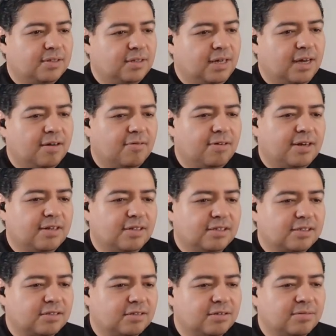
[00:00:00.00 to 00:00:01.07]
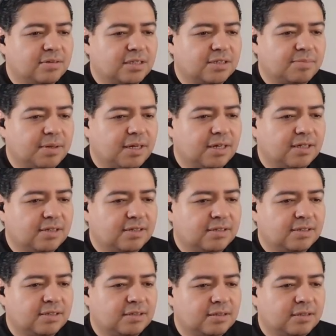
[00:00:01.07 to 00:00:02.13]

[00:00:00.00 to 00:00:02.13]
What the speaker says: I don't want to assume just because